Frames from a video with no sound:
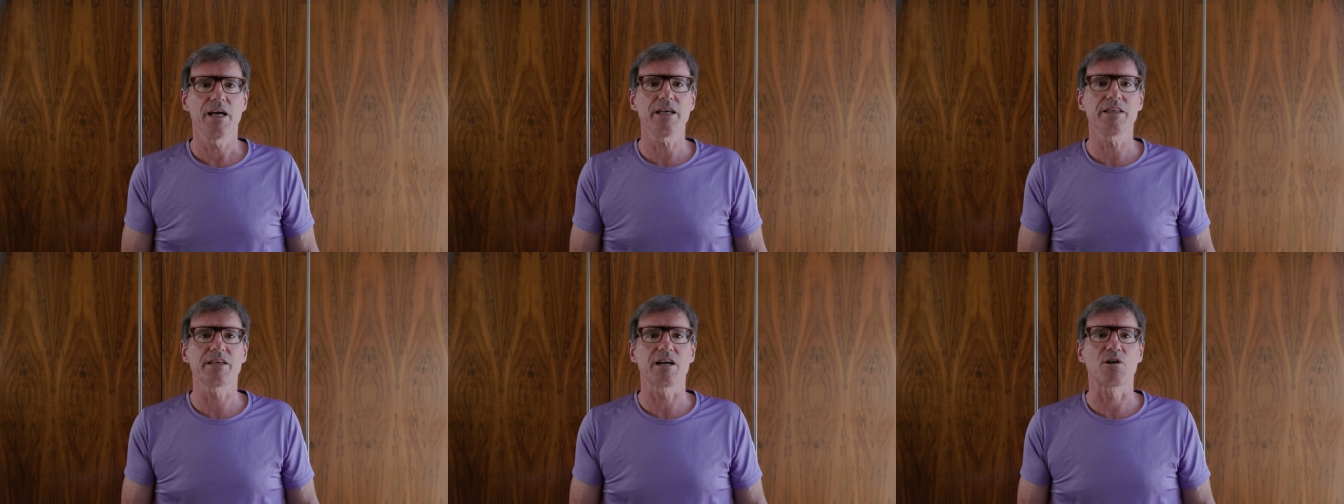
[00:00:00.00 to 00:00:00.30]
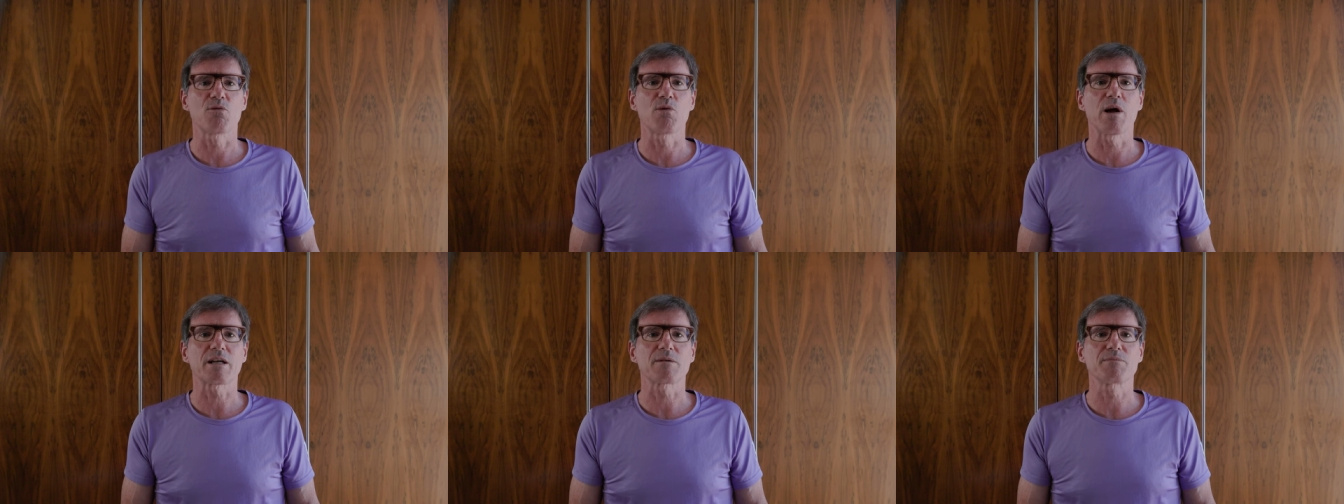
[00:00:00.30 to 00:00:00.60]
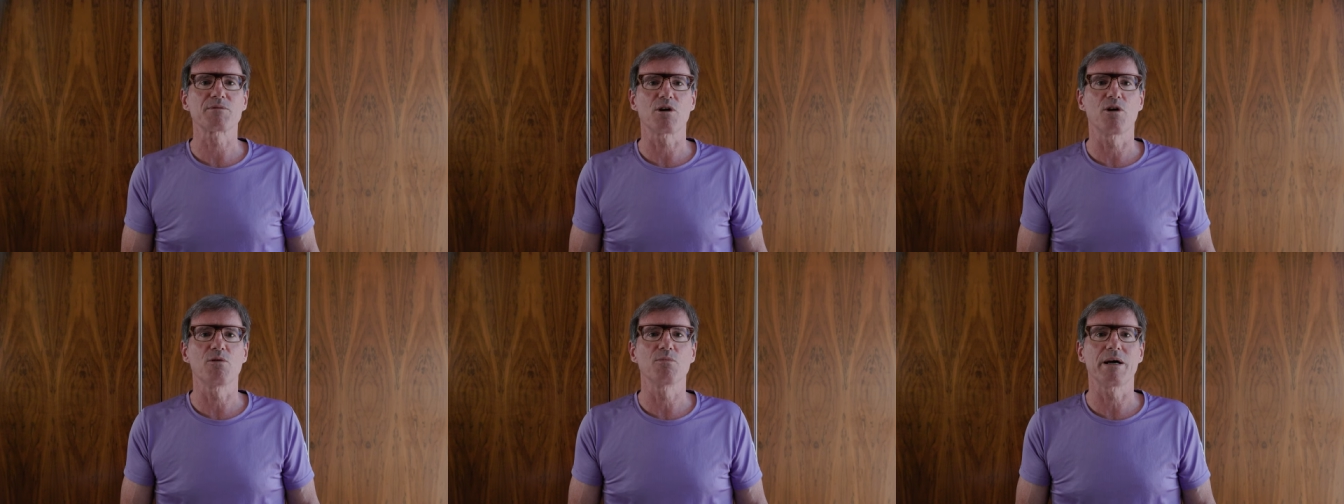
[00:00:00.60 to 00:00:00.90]
Hey there,
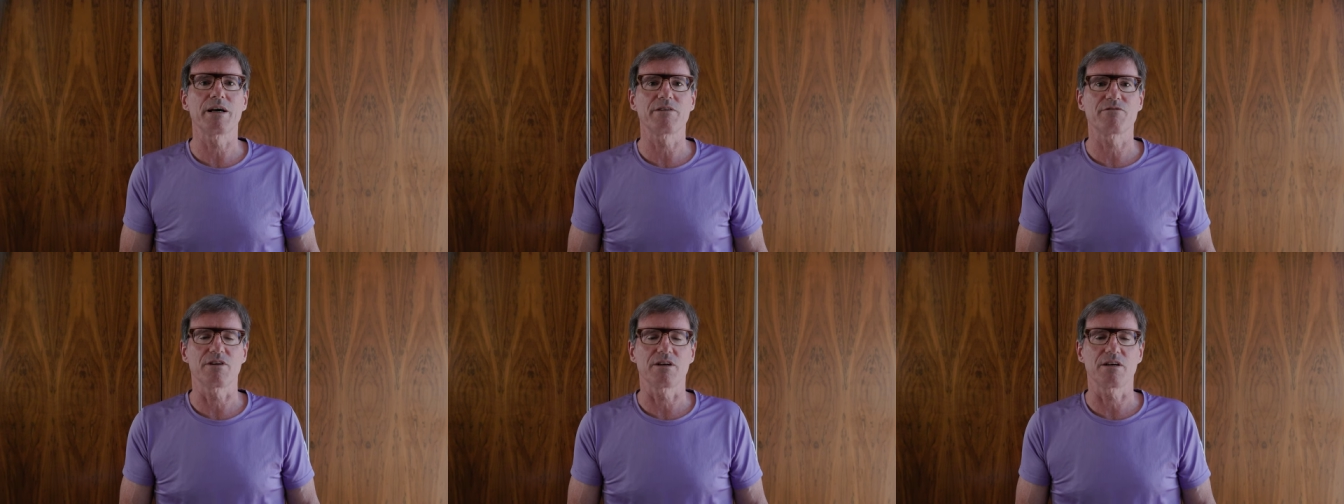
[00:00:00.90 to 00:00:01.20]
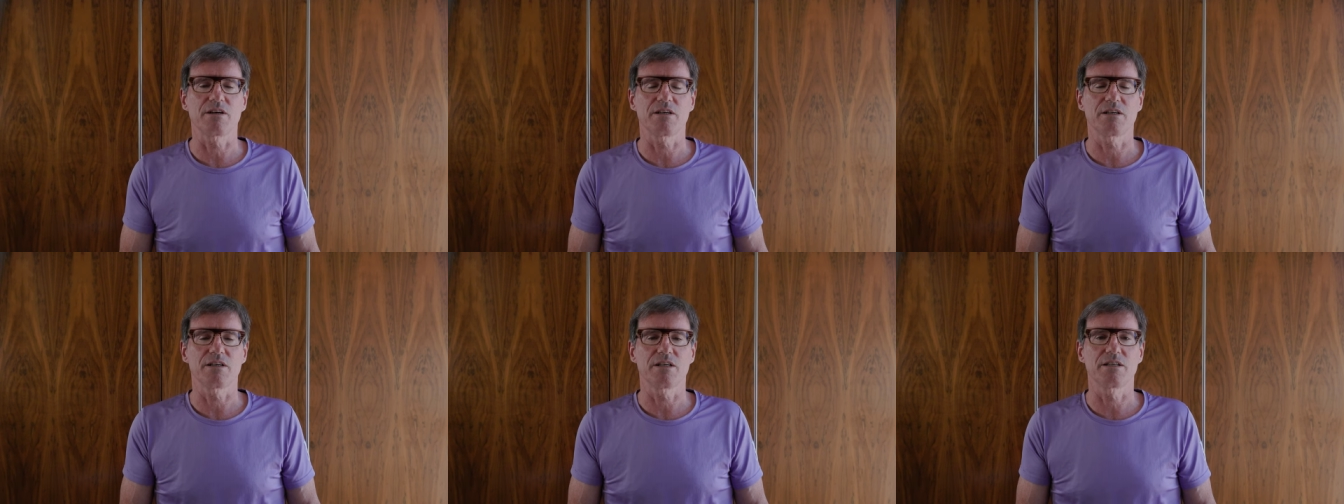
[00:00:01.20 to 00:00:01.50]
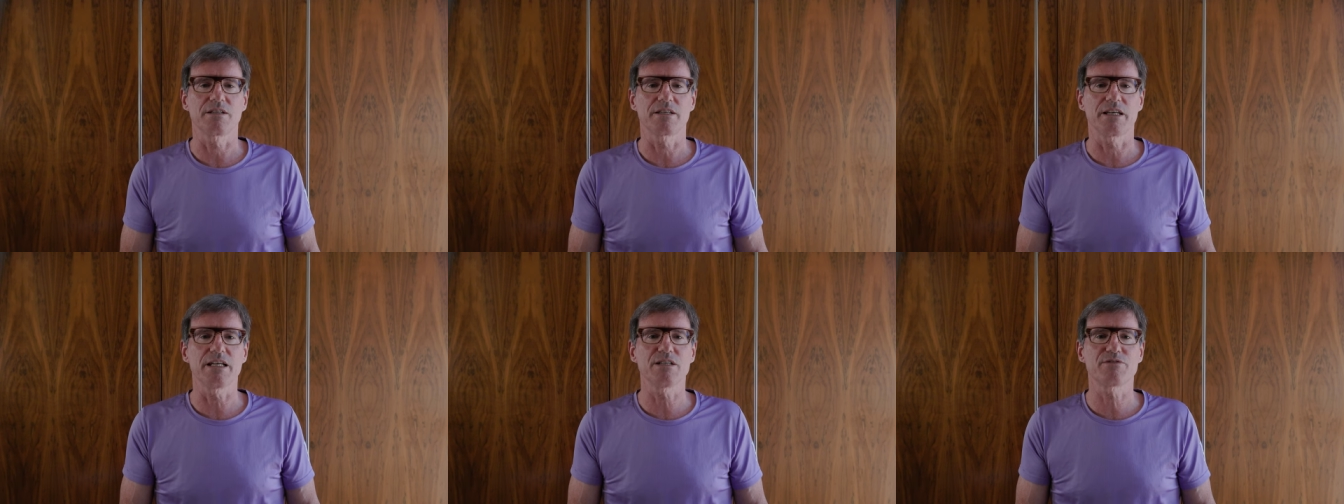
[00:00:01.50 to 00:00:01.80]
welcome to On Runner.
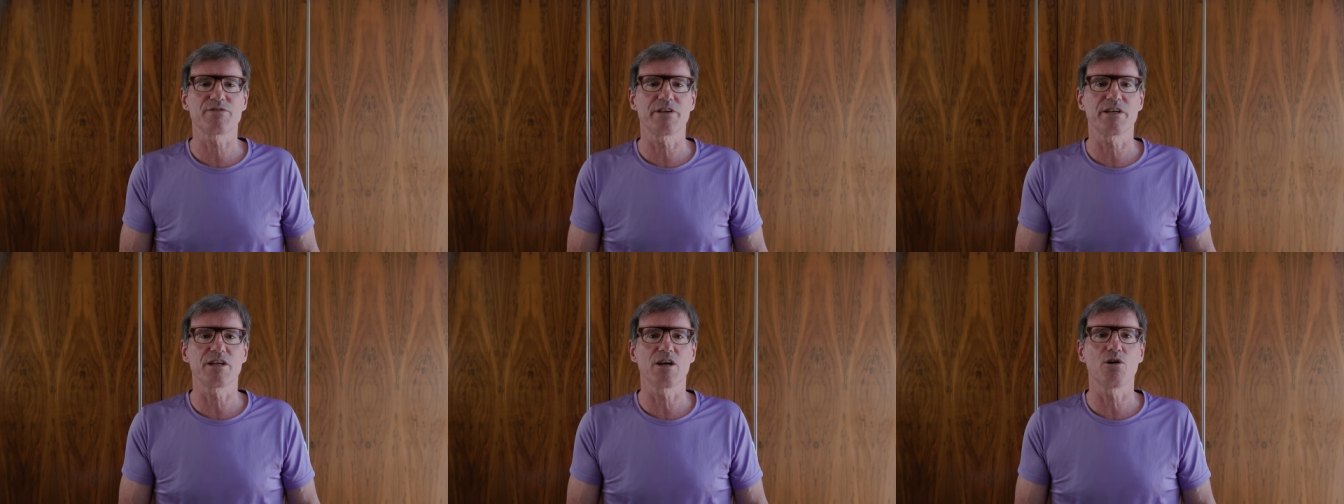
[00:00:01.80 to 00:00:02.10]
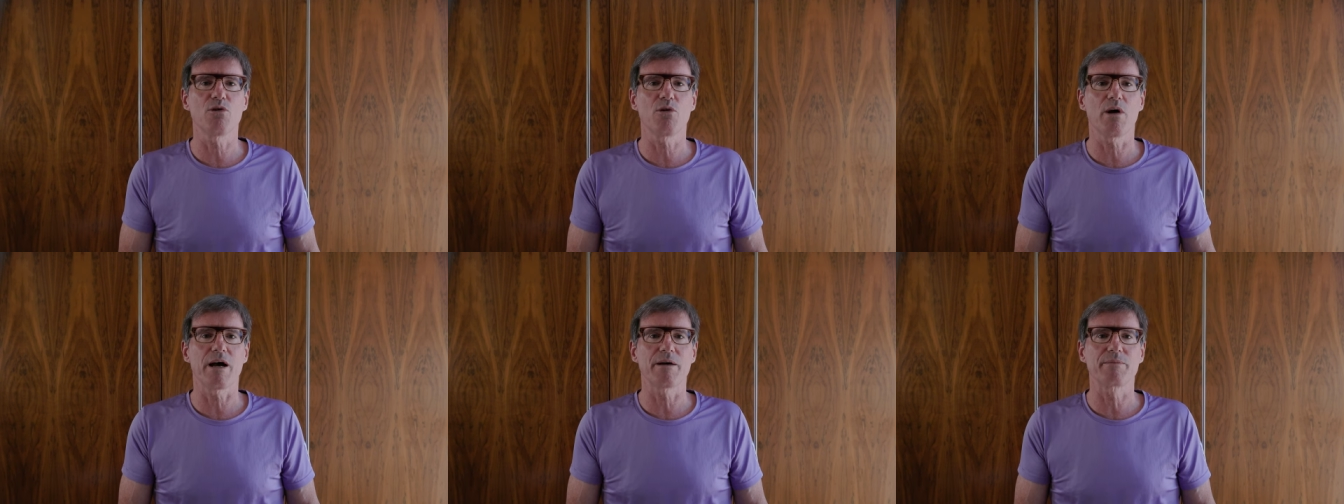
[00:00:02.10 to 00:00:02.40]
In today's video,